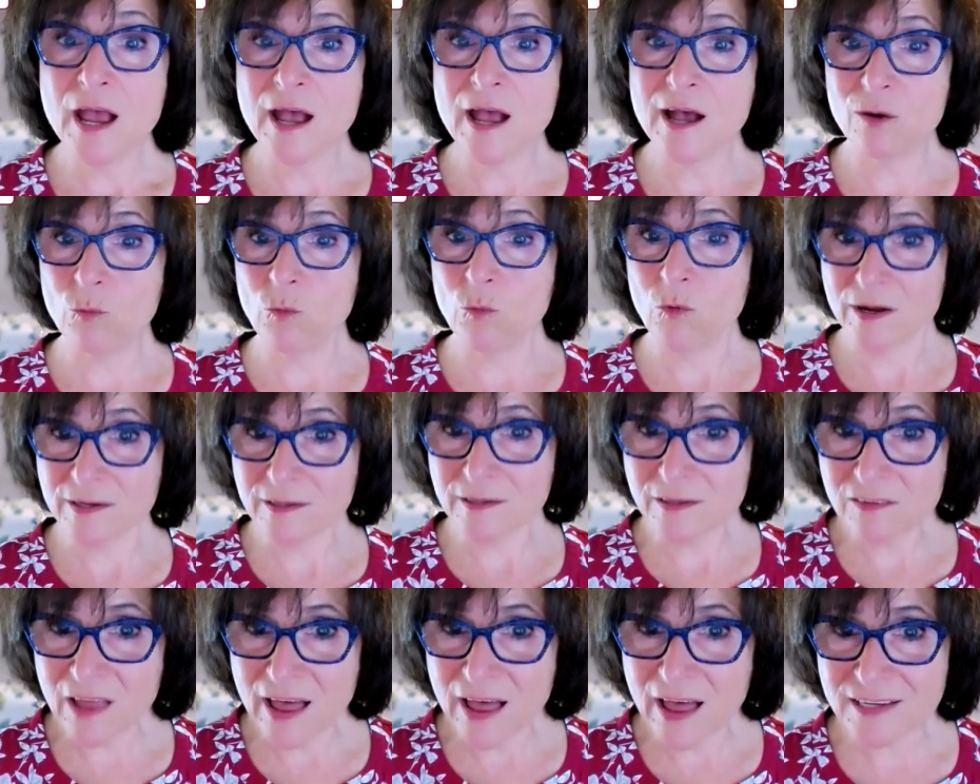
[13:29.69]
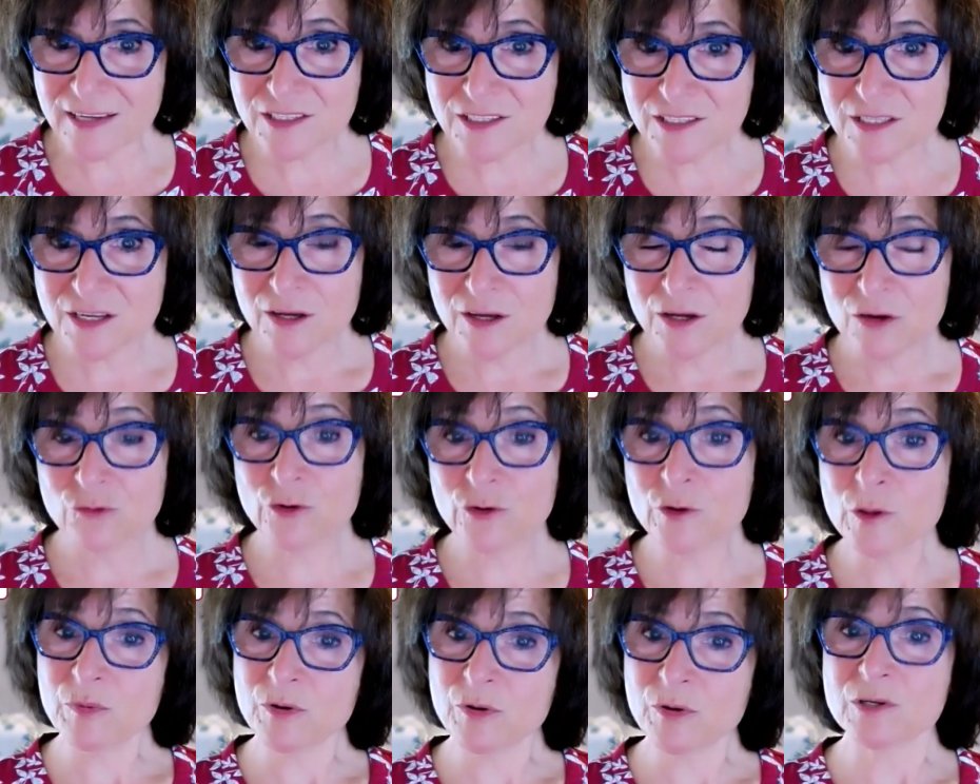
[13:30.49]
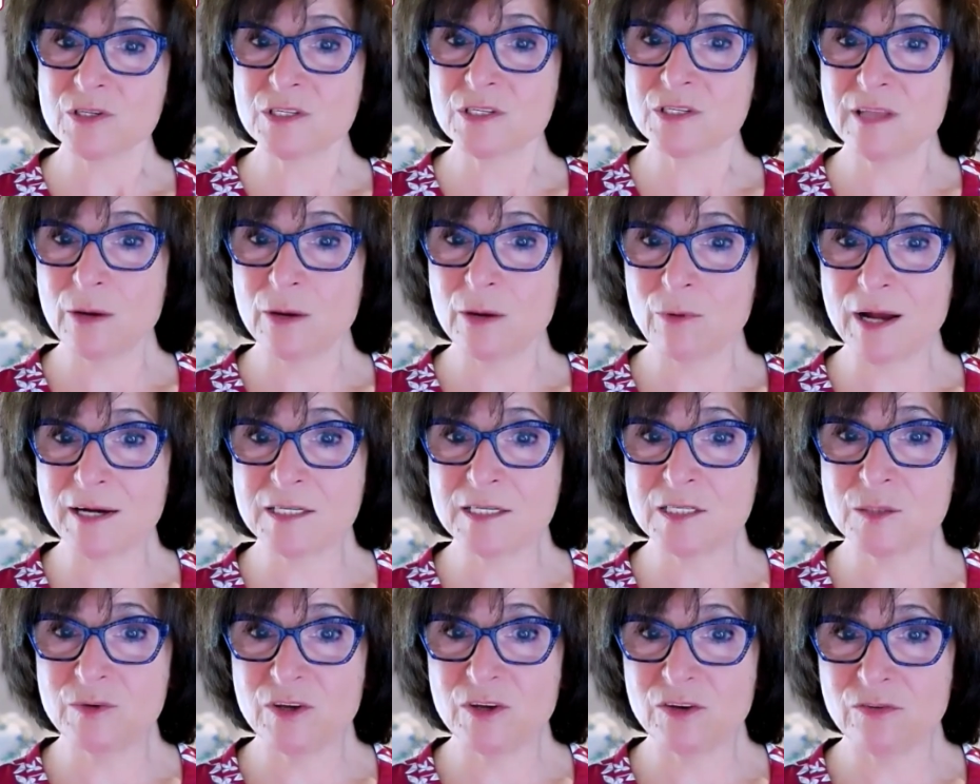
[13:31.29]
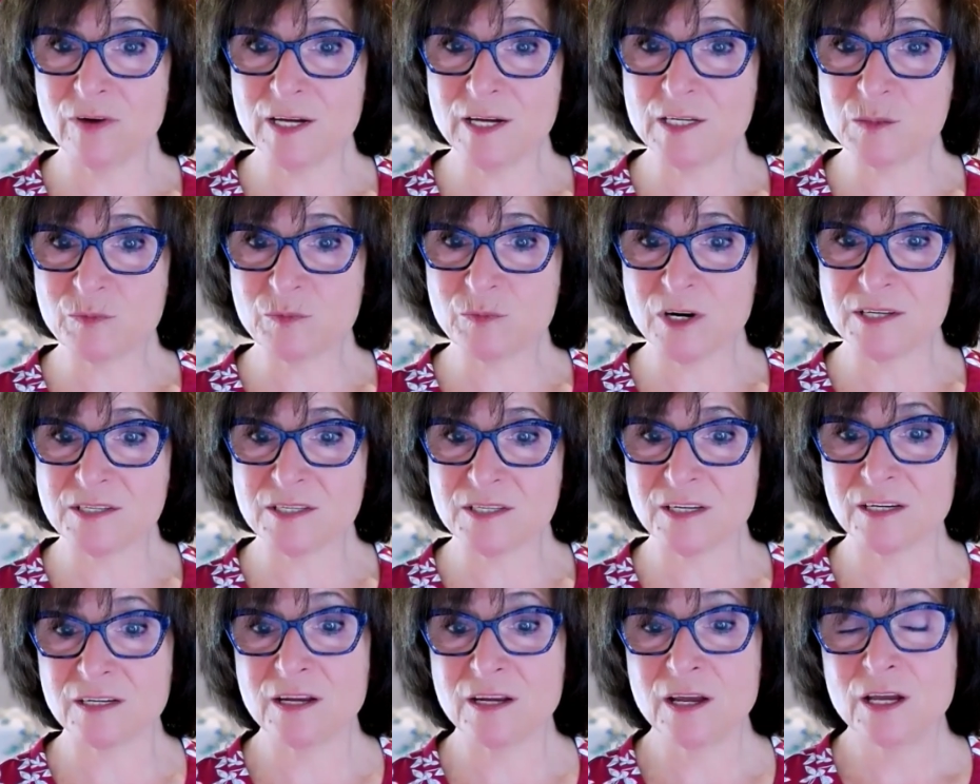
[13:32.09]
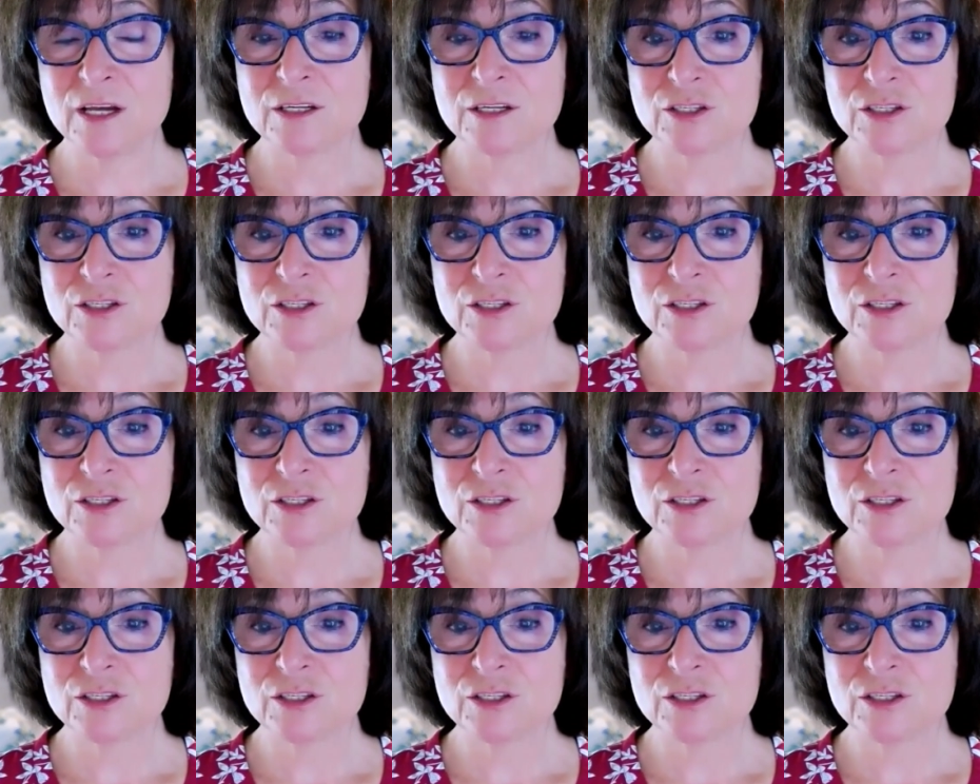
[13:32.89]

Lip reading: and 1 less for the person they wanted to be vice president.